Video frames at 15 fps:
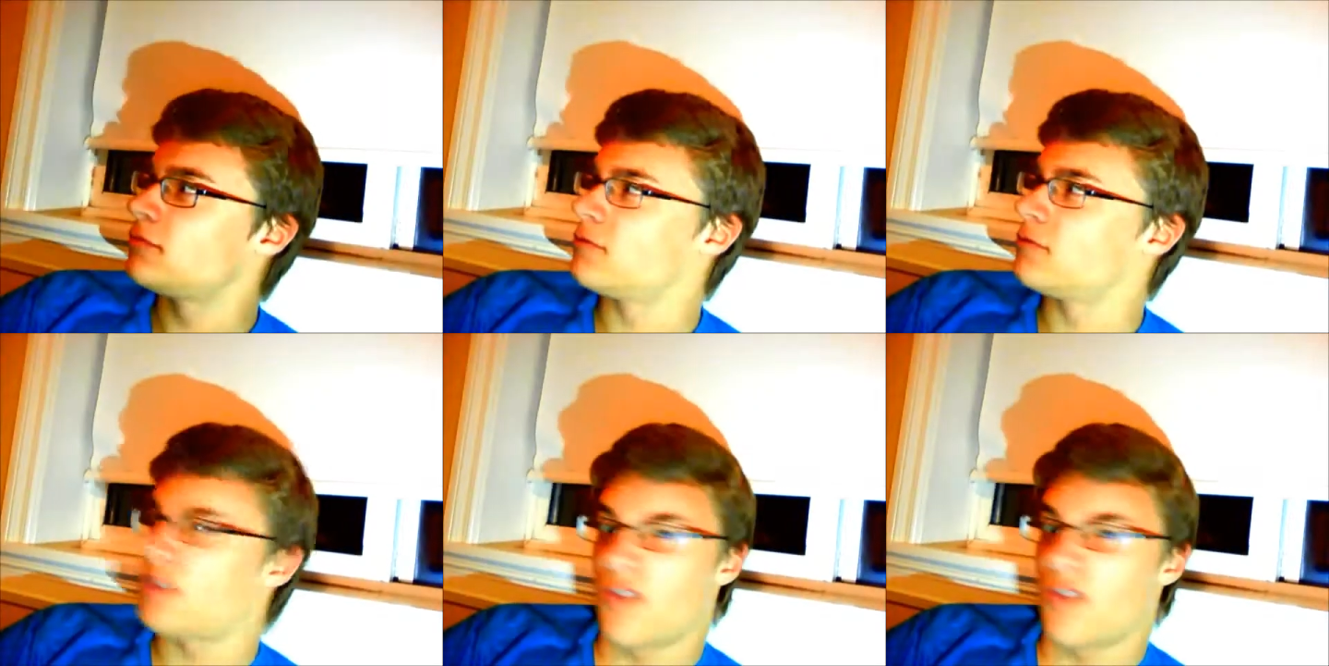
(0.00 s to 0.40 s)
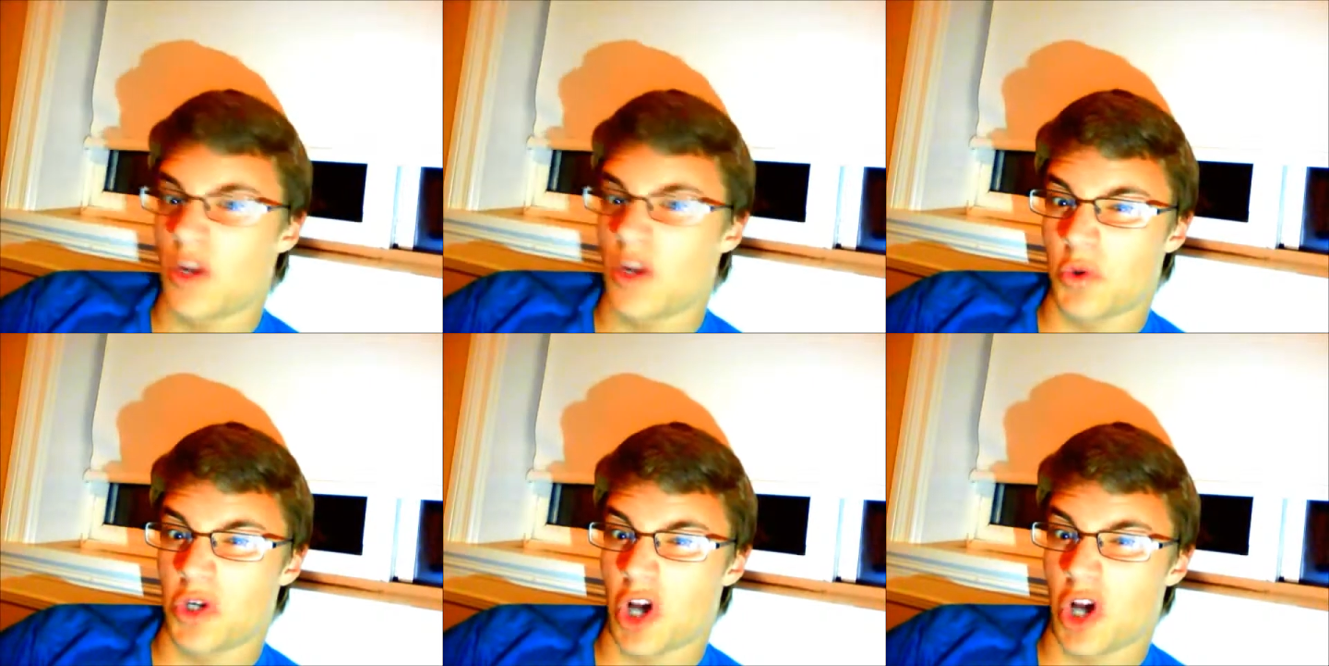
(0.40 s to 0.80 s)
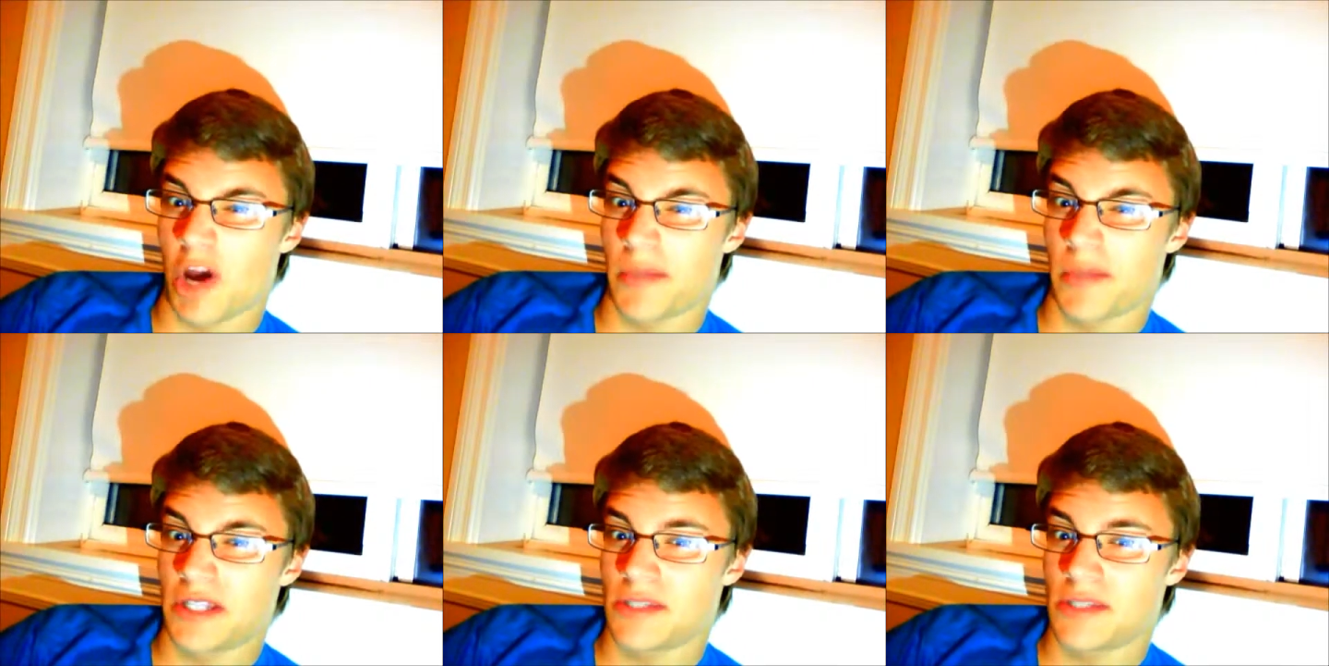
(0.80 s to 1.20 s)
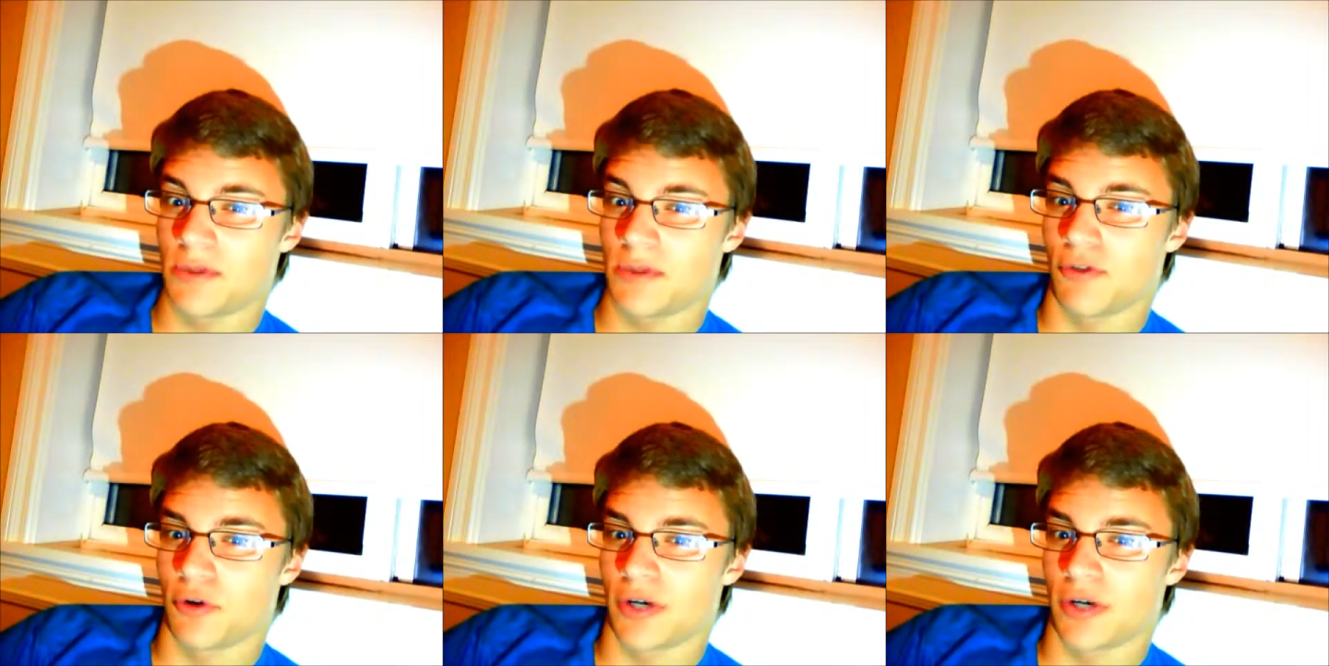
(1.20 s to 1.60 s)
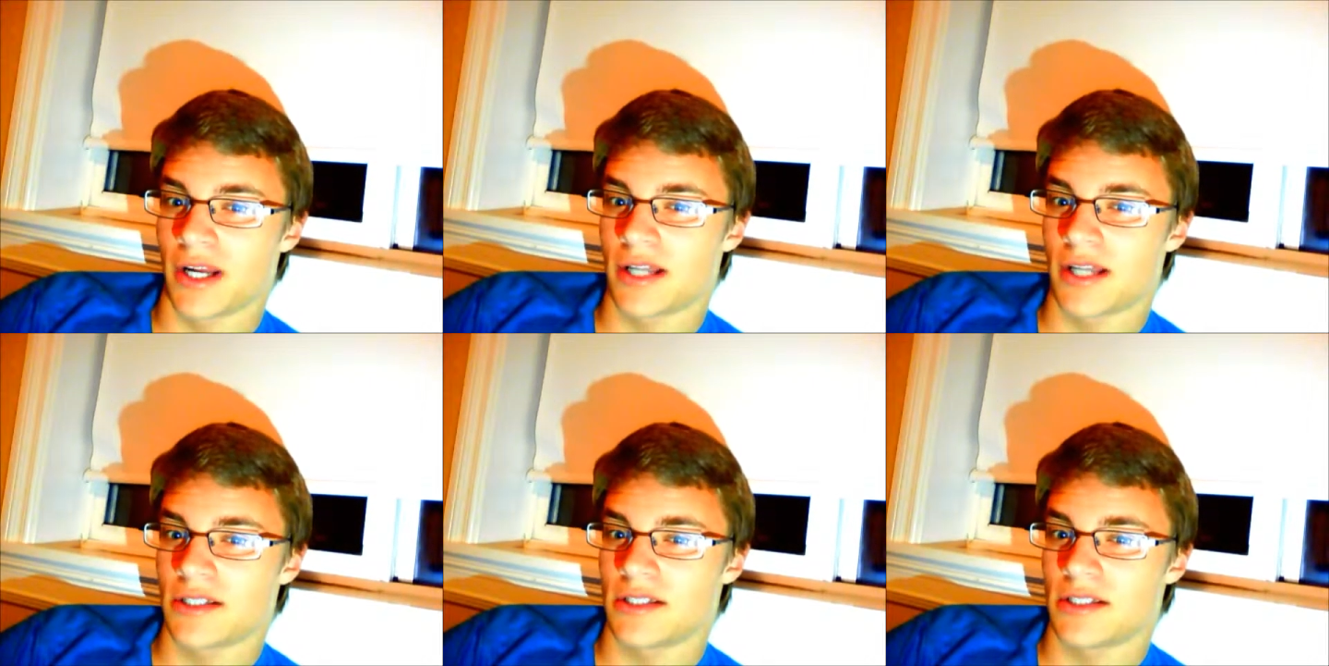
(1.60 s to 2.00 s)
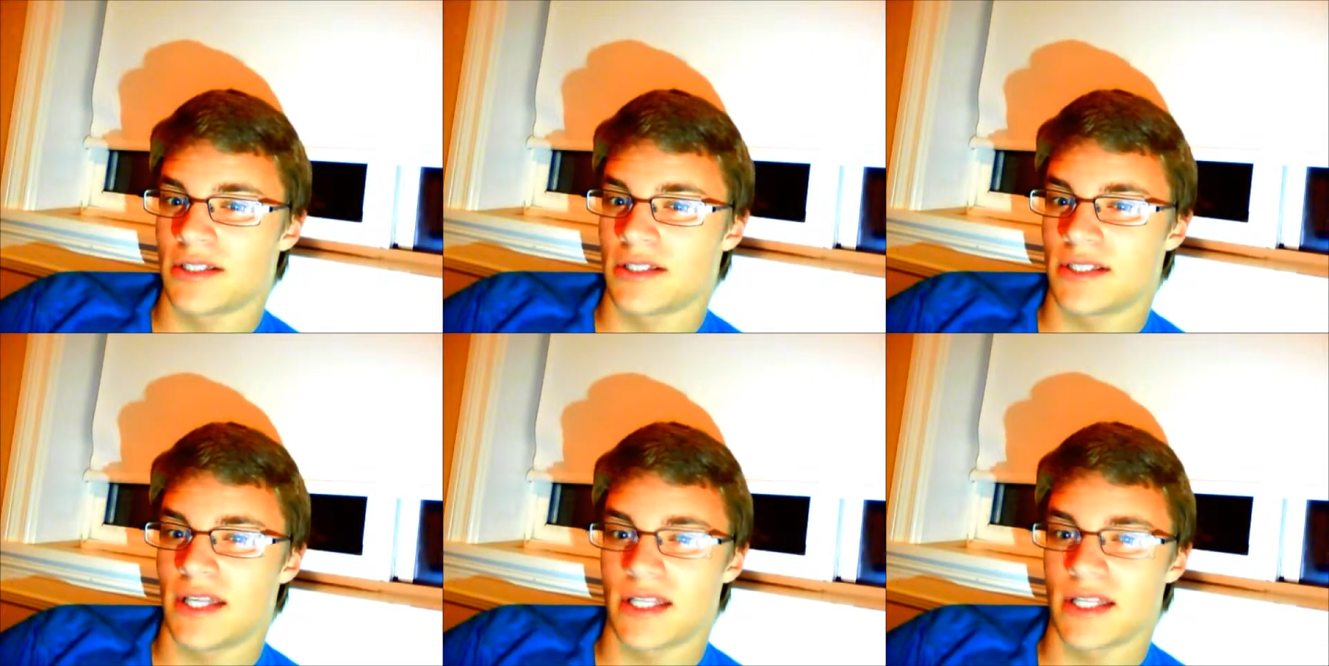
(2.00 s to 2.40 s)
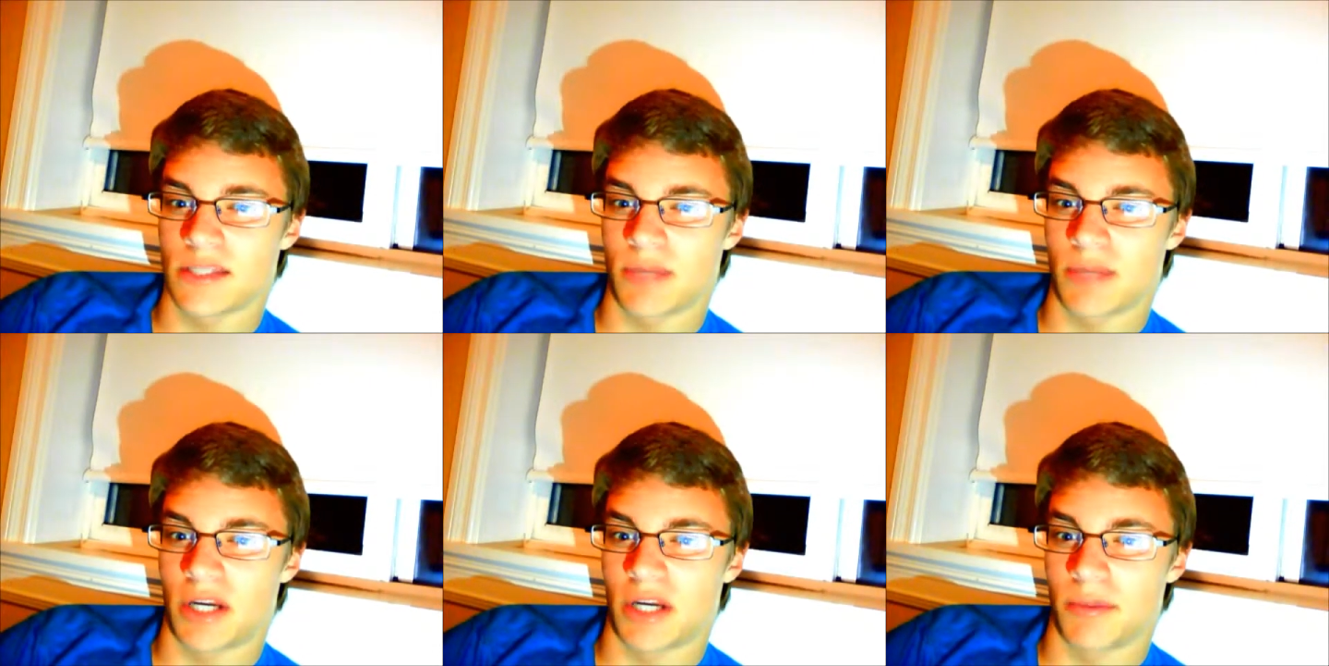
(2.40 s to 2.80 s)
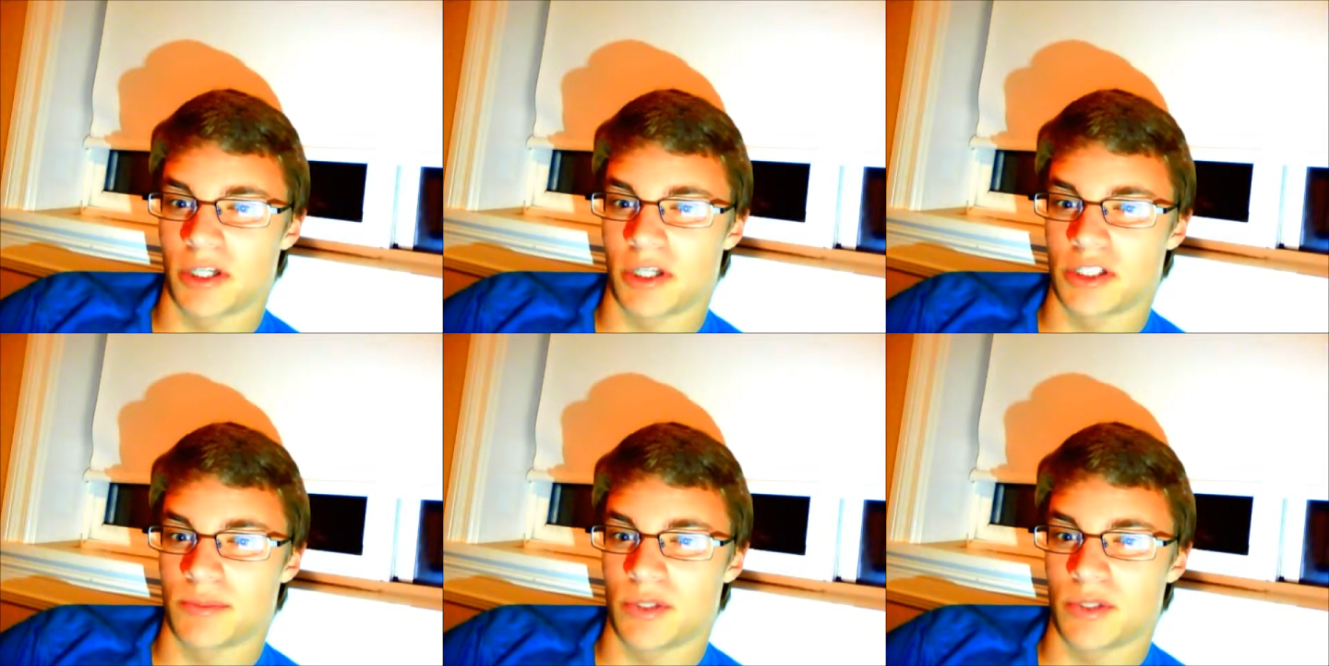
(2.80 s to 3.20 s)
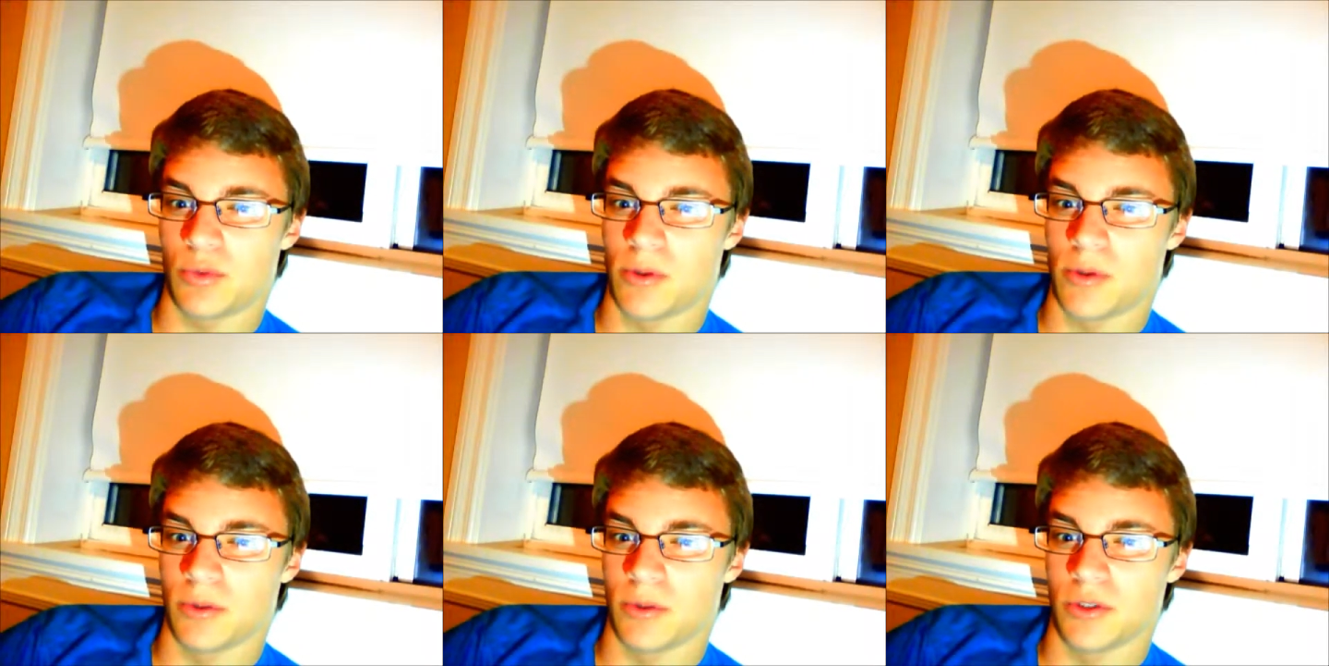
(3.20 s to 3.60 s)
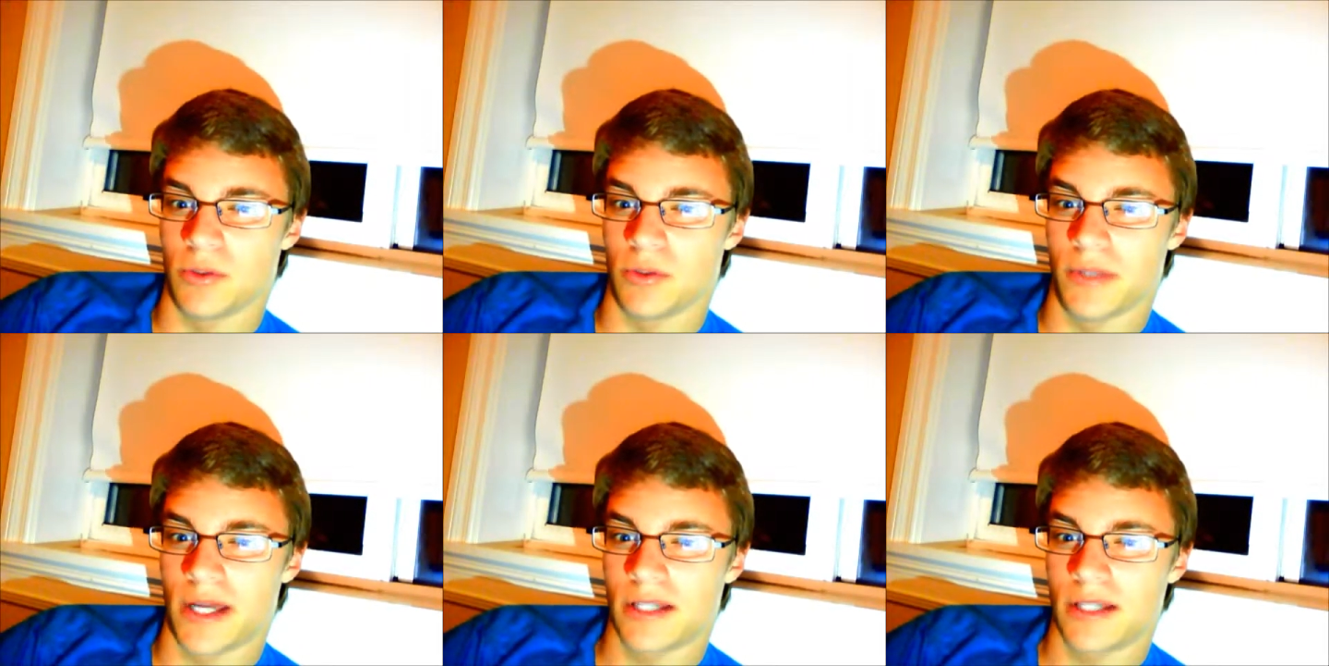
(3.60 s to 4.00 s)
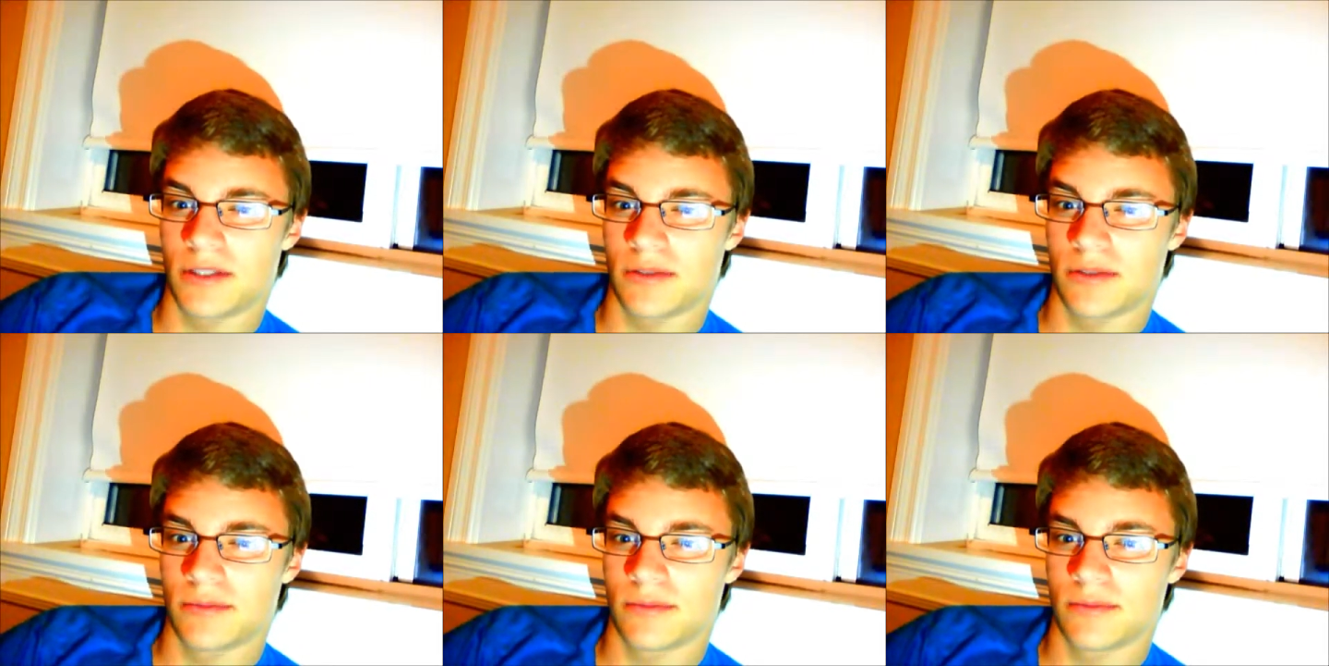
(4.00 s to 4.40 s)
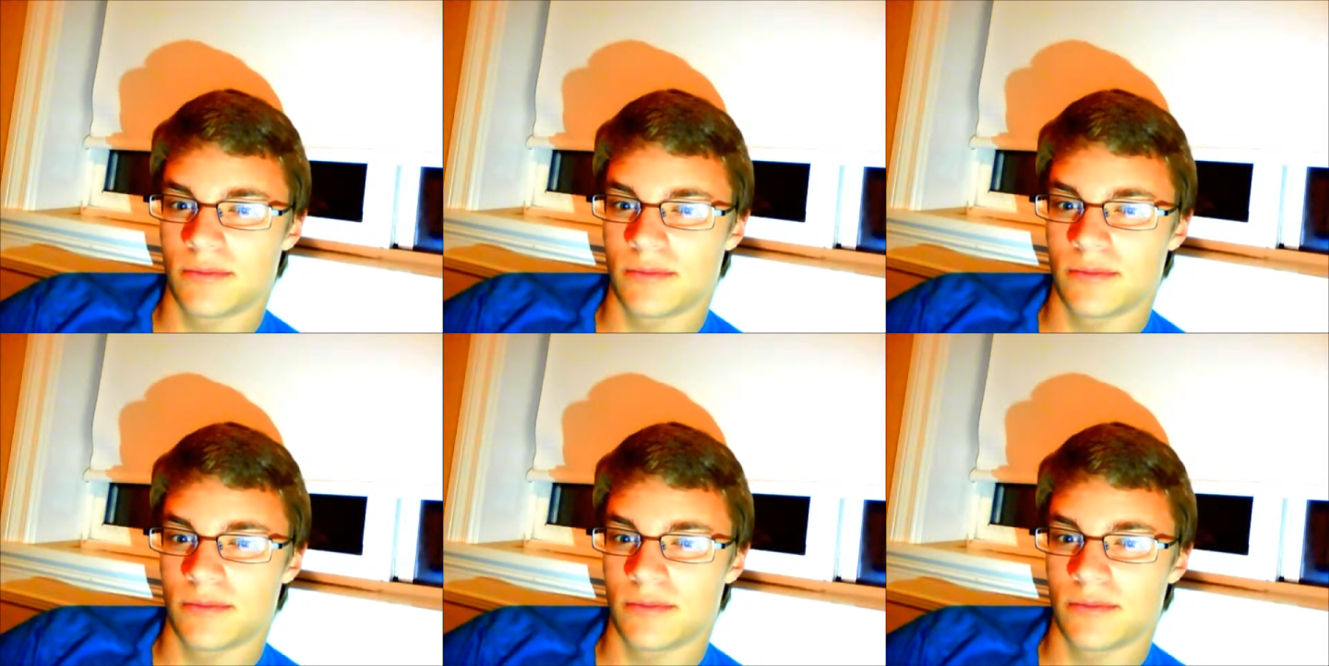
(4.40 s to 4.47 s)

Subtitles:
If anyone comments beforehand and gets a better punishment, we will do that.